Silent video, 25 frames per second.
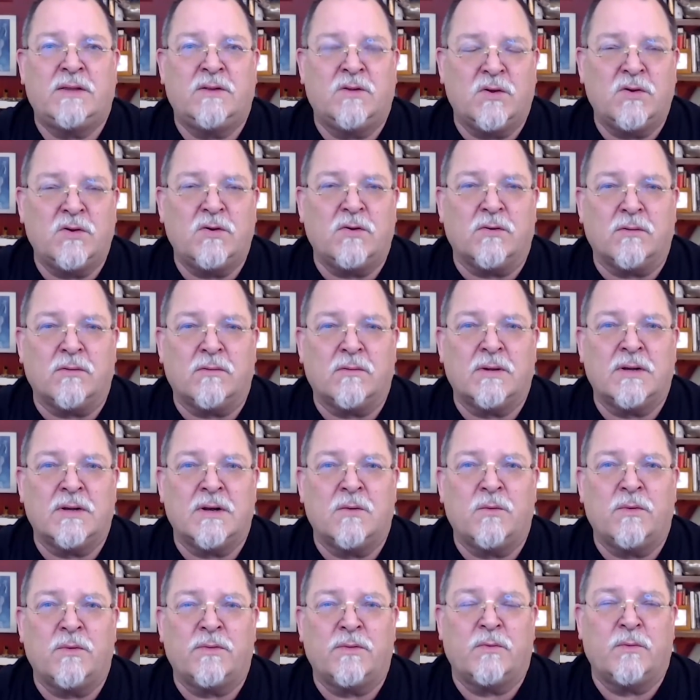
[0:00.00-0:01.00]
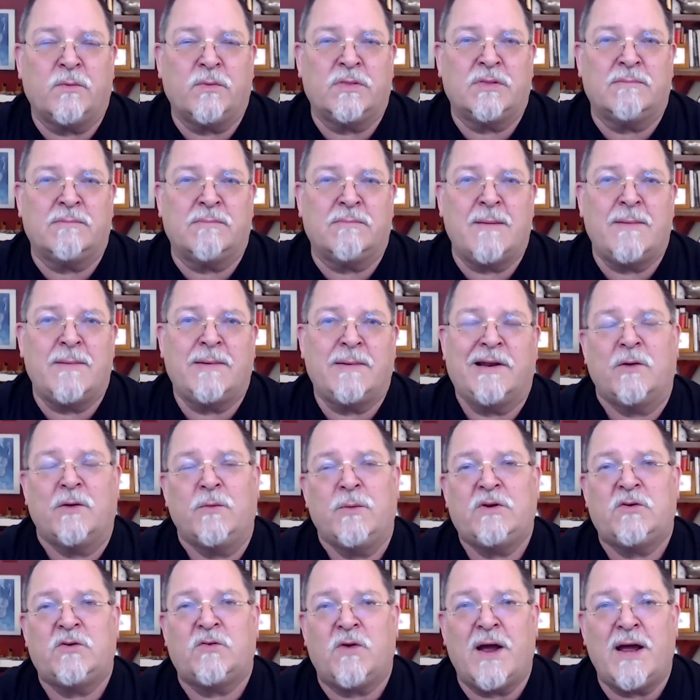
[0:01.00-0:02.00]
do, with the Bauman Daily.
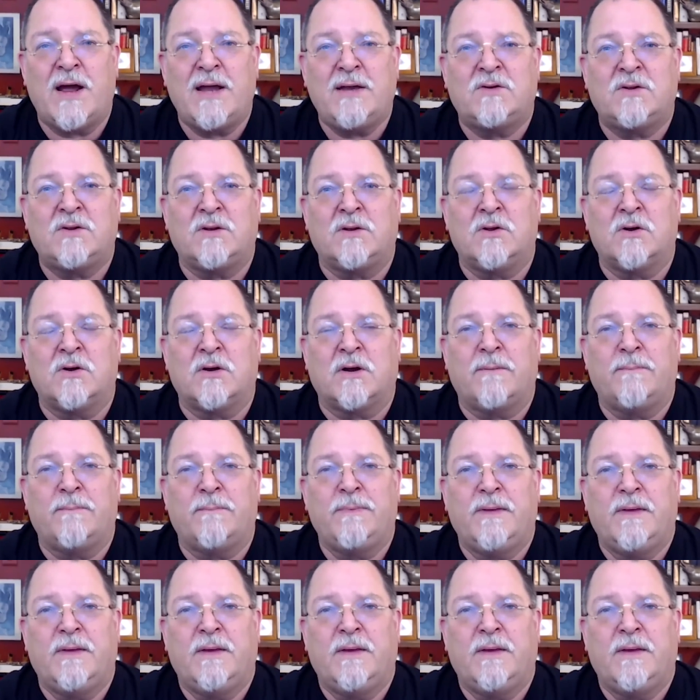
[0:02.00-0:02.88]
We try to look